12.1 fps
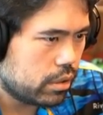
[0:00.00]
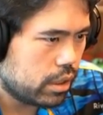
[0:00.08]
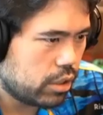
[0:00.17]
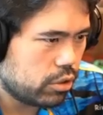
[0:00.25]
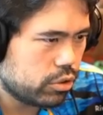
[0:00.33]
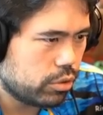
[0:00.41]
I
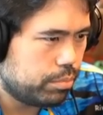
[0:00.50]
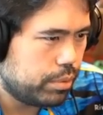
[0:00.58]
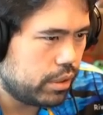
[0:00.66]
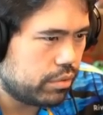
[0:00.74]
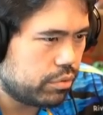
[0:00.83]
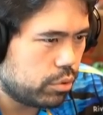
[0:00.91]
can also go
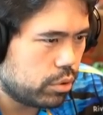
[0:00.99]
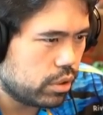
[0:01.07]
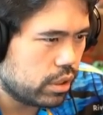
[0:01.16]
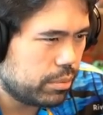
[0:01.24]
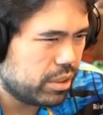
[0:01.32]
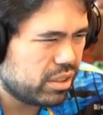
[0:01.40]

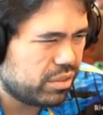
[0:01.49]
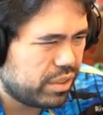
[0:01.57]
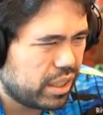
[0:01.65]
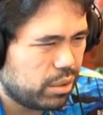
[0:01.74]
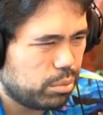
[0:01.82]
b4 I mean this is very